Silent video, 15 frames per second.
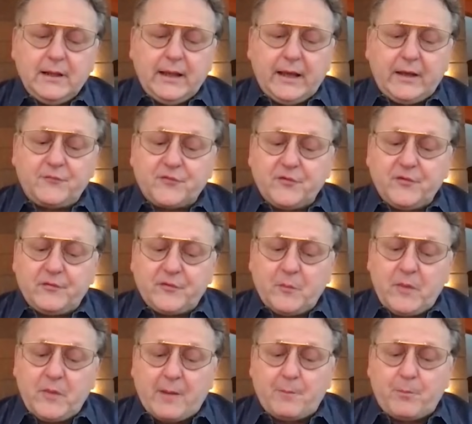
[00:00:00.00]
and fr-
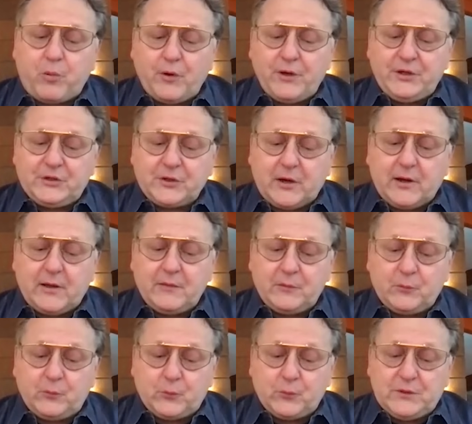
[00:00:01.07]
from that point
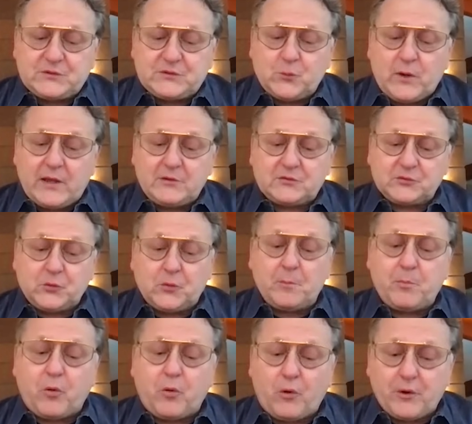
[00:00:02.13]
on, the reason why it's so
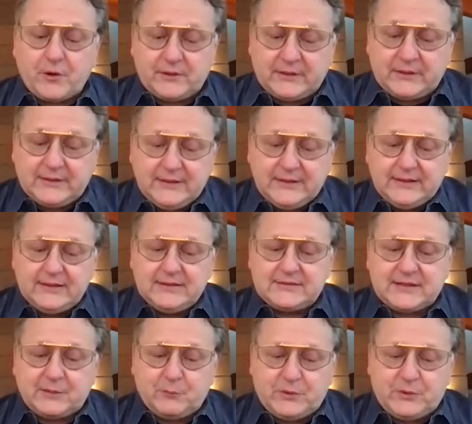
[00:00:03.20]
important is
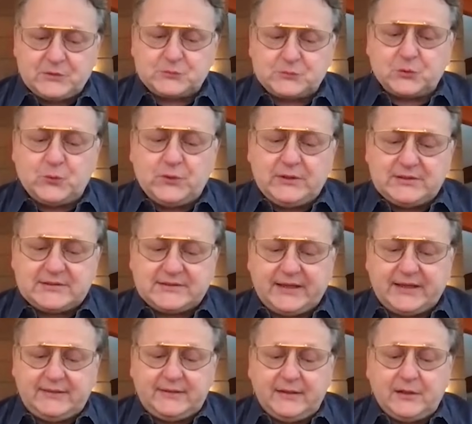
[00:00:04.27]
that because it's a real
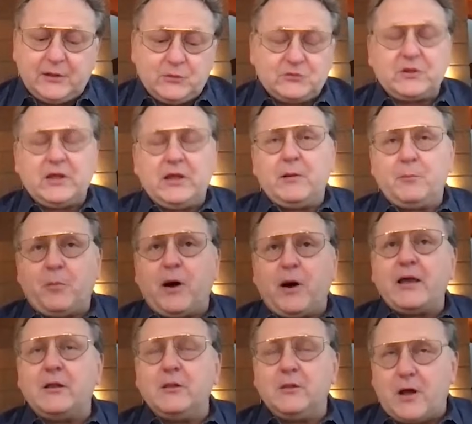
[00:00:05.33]
estate deal, it was
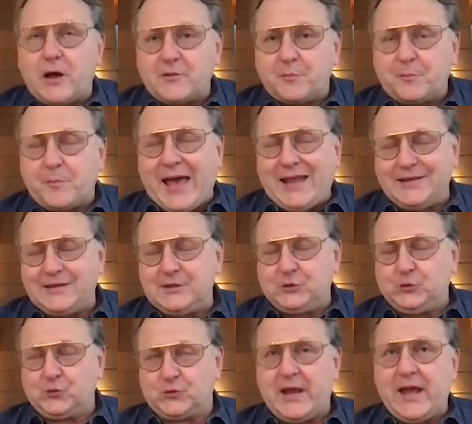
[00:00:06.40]
buying a lot of
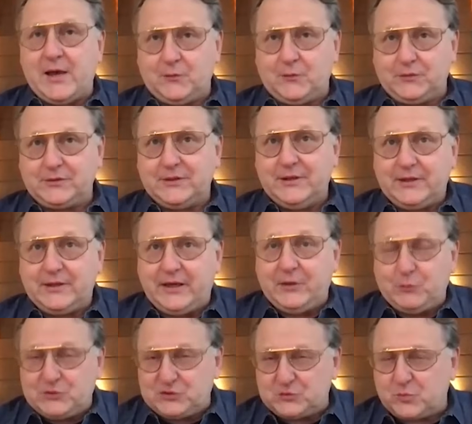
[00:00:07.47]
patented ground, okay,
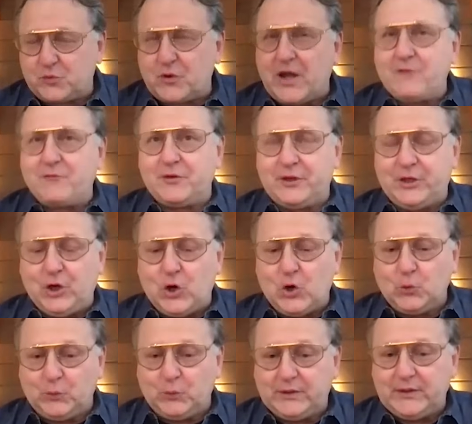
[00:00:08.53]
which is privately
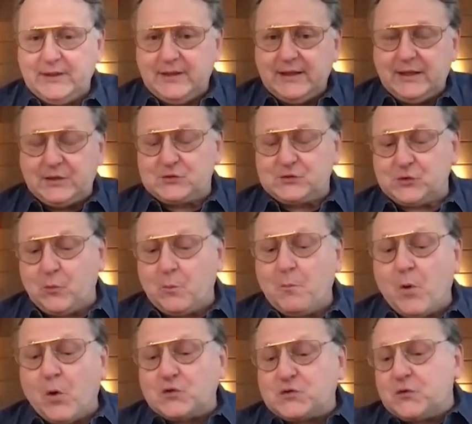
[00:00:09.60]
owned. And so
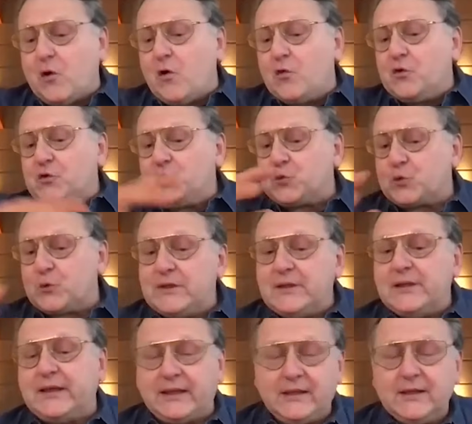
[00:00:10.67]
most of all the
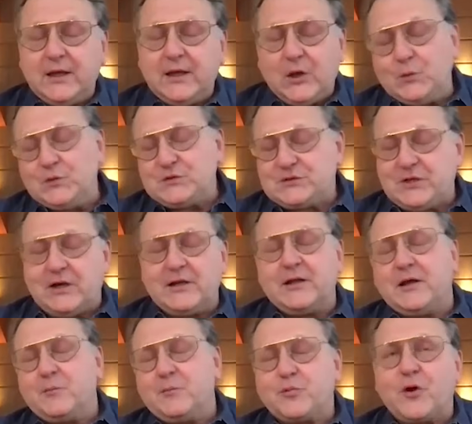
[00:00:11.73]
drilling was done
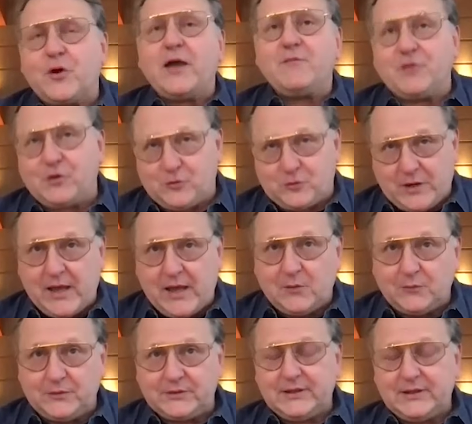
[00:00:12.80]
on private
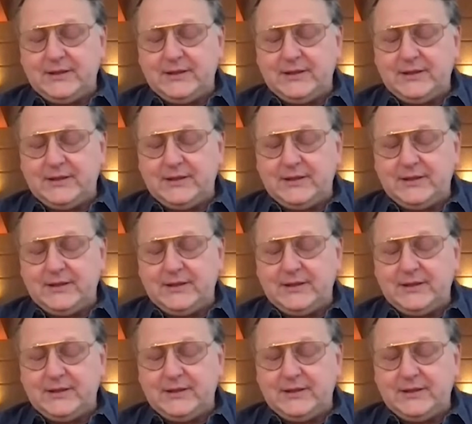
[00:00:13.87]
ground.